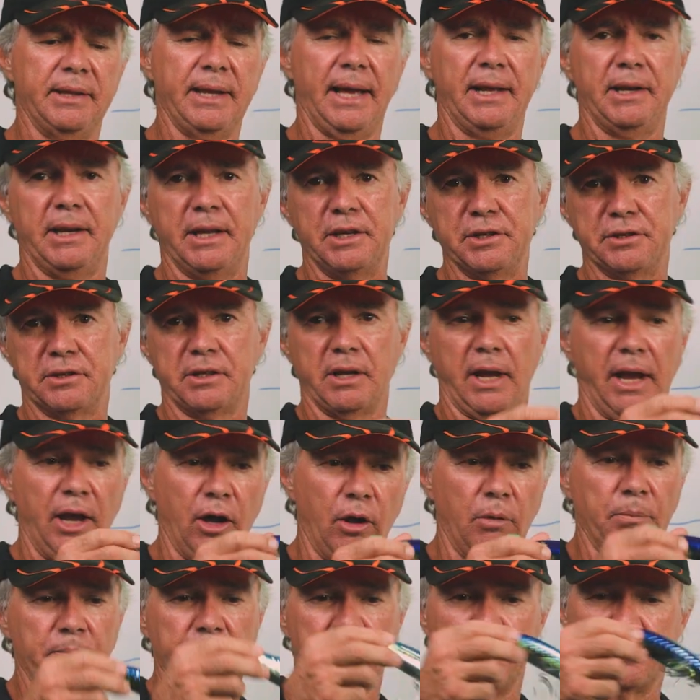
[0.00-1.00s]
that is to
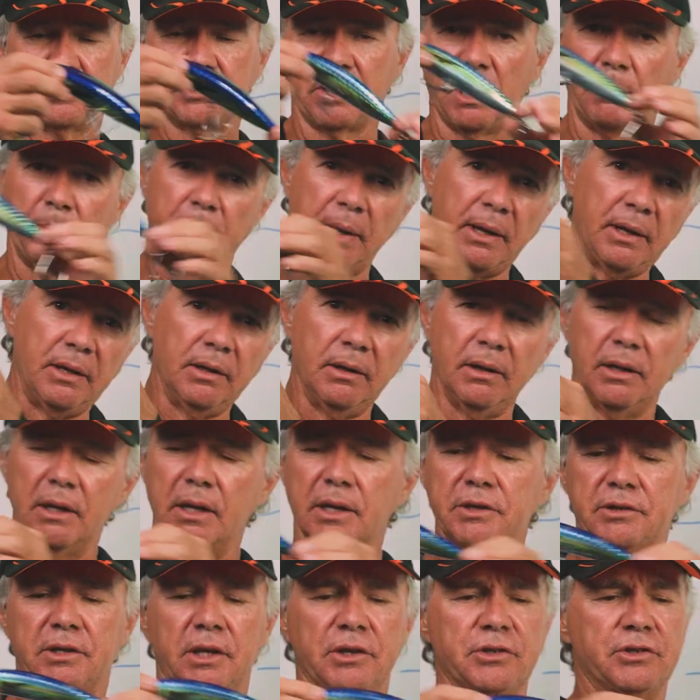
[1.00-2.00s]
help the skipping
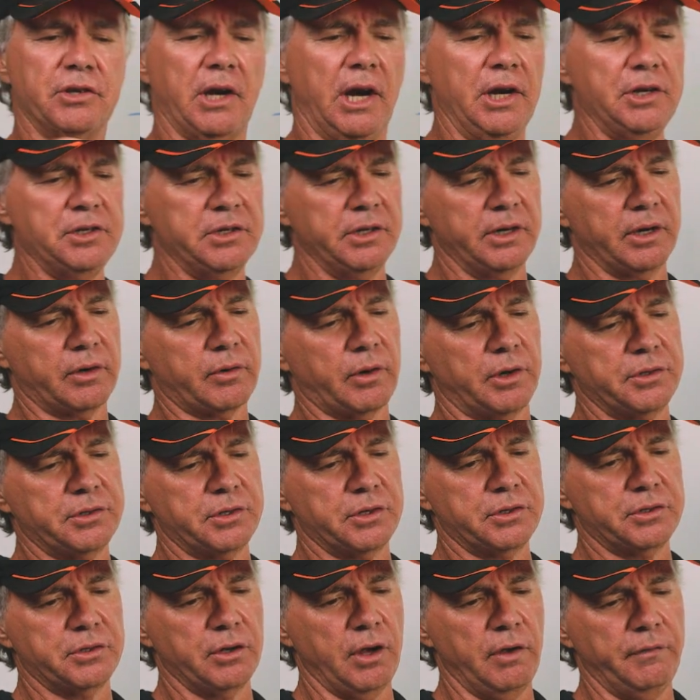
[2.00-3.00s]
sensation across the
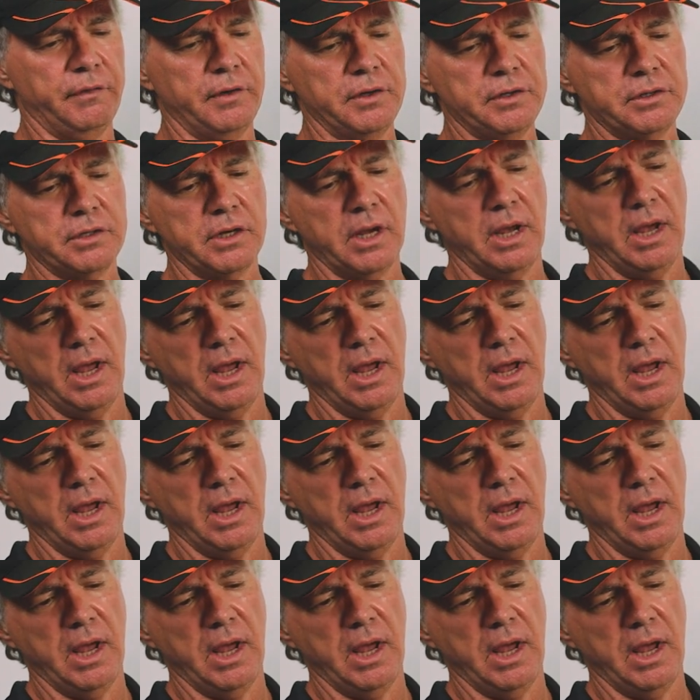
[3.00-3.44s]
surface.